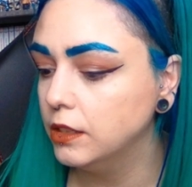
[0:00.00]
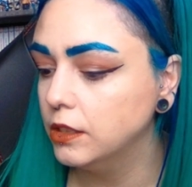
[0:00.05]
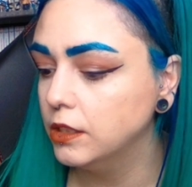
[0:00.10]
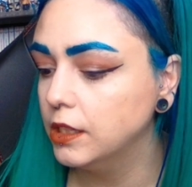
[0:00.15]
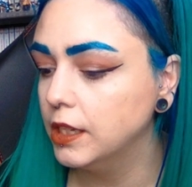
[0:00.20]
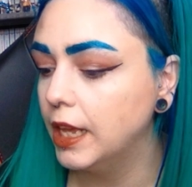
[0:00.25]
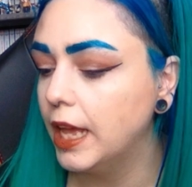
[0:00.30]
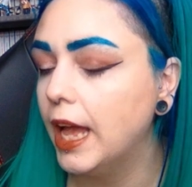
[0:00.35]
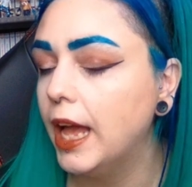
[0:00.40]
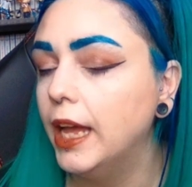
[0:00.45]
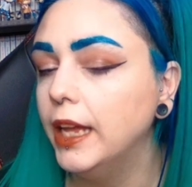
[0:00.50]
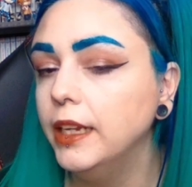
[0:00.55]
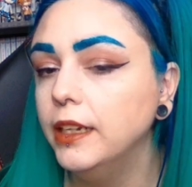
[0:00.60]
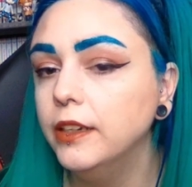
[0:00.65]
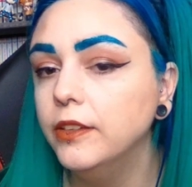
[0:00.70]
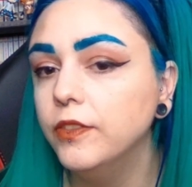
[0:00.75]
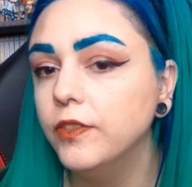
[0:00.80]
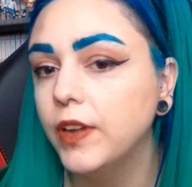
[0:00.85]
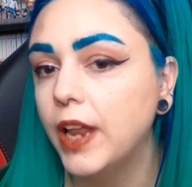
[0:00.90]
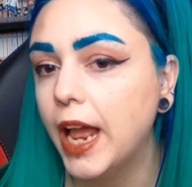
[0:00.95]
kind
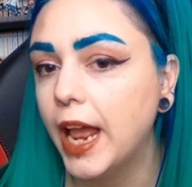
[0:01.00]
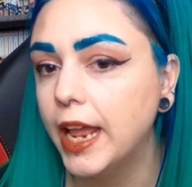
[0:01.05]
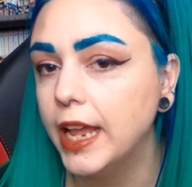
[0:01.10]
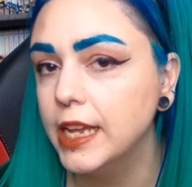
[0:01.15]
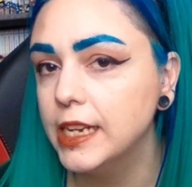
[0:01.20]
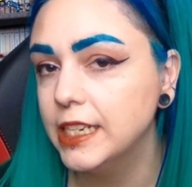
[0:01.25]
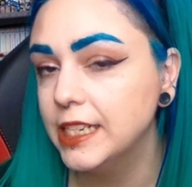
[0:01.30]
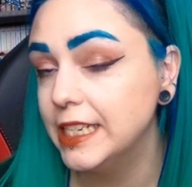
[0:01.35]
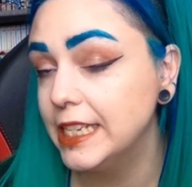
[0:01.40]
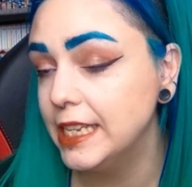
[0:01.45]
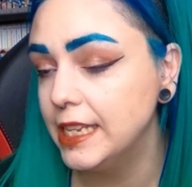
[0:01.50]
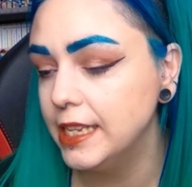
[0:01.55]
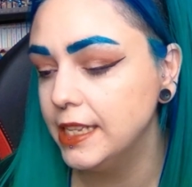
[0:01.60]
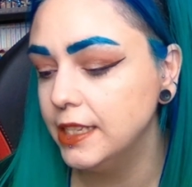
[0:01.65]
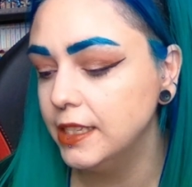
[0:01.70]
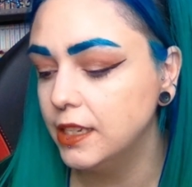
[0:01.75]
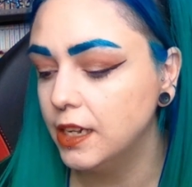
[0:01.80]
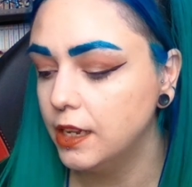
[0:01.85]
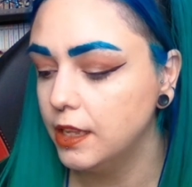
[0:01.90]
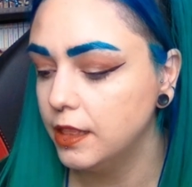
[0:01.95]
of like
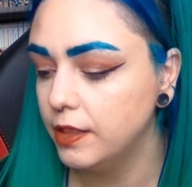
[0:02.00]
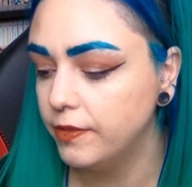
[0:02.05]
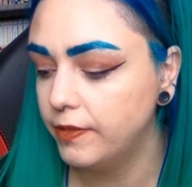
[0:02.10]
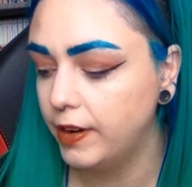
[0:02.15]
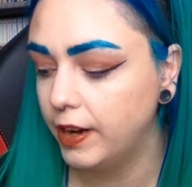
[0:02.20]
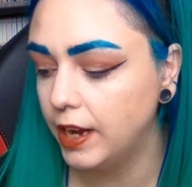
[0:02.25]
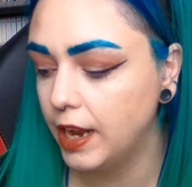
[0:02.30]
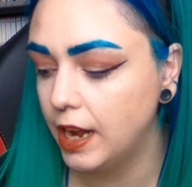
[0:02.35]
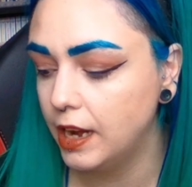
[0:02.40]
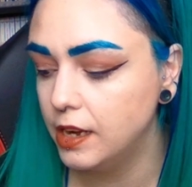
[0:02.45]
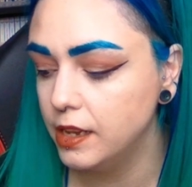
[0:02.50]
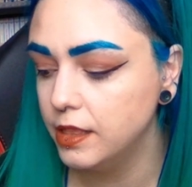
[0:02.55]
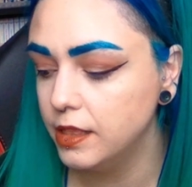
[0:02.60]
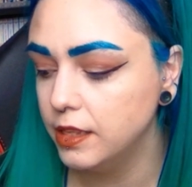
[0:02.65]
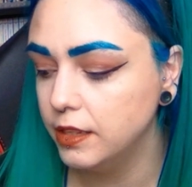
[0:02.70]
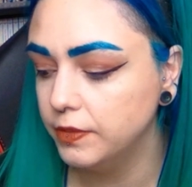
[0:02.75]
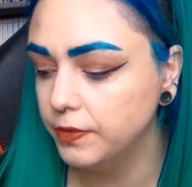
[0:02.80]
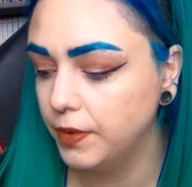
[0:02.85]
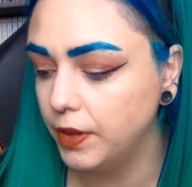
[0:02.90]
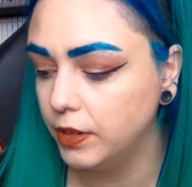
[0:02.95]
teased at the very end of
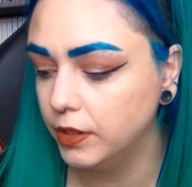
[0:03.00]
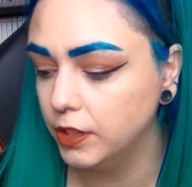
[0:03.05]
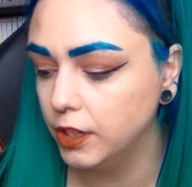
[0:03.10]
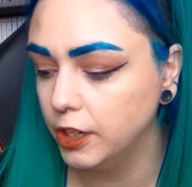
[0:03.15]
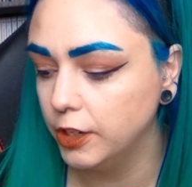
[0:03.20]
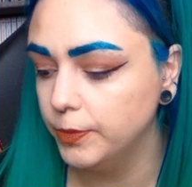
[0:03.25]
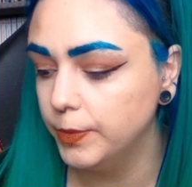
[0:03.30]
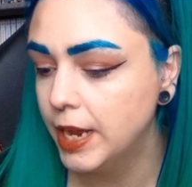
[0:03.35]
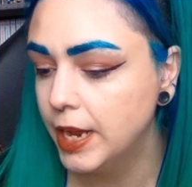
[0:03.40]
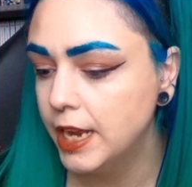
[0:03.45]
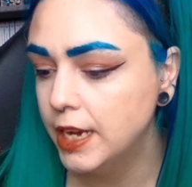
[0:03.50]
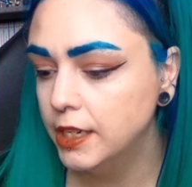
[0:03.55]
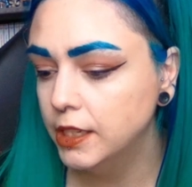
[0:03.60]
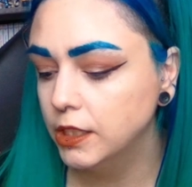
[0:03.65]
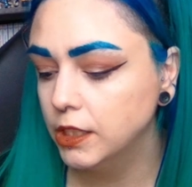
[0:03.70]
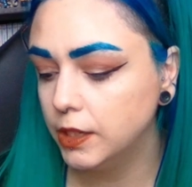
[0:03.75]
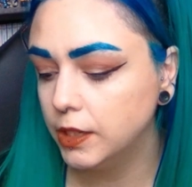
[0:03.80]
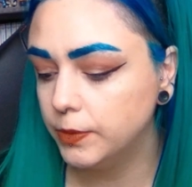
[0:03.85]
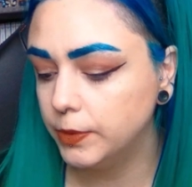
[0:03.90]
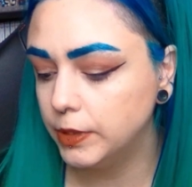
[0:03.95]
this volume,
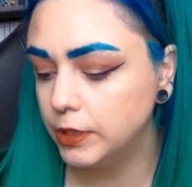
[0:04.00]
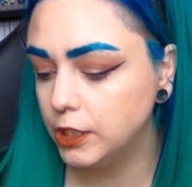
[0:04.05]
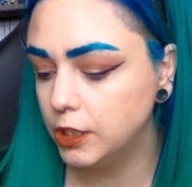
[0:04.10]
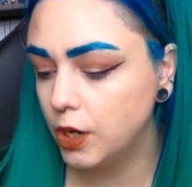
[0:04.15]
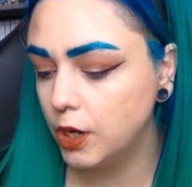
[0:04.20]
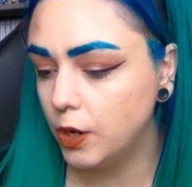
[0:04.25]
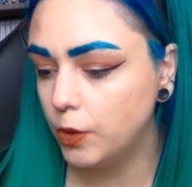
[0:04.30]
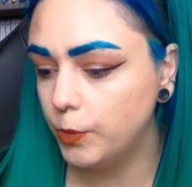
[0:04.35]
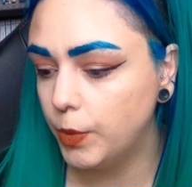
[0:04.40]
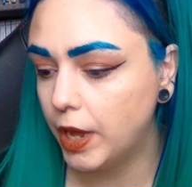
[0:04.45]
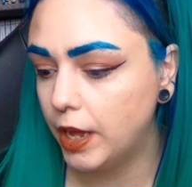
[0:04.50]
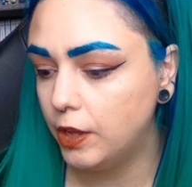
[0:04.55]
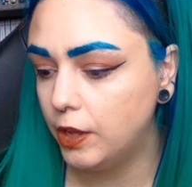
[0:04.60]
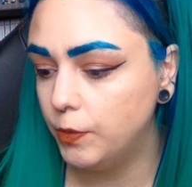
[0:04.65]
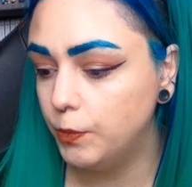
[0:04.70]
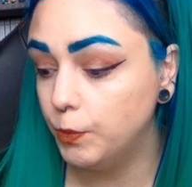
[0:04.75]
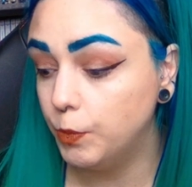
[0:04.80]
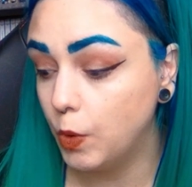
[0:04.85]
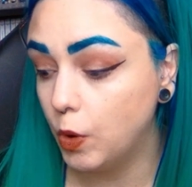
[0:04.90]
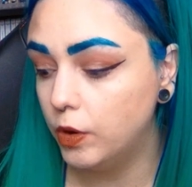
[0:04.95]
so I want to know
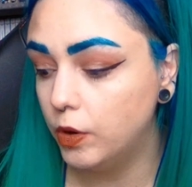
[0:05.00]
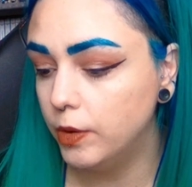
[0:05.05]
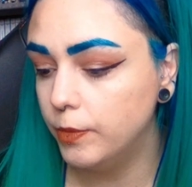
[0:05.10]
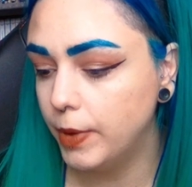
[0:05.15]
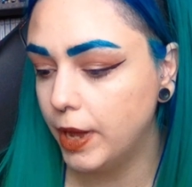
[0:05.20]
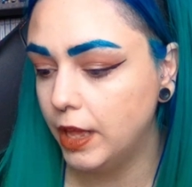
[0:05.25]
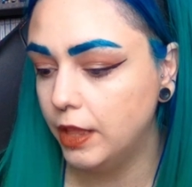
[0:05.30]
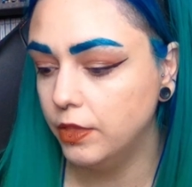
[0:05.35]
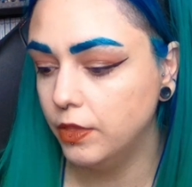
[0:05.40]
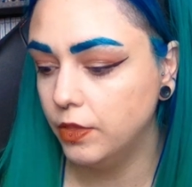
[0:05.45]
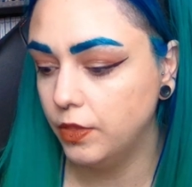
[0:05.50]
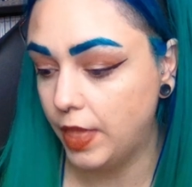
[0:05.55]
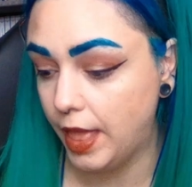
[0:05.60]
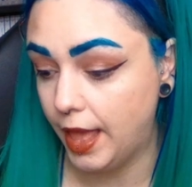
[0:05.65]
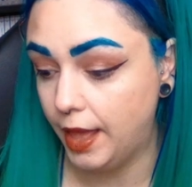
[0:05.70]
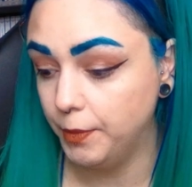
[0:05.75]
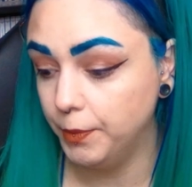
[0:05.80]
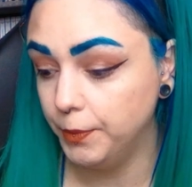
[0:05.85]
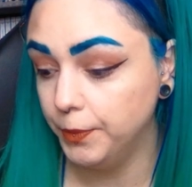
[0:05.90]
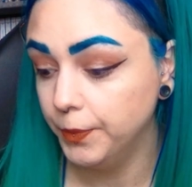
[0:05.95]
more about
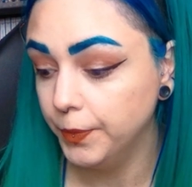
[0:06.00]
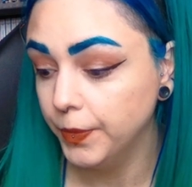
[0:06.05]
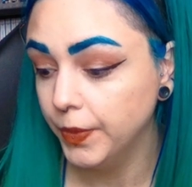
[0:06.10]
them.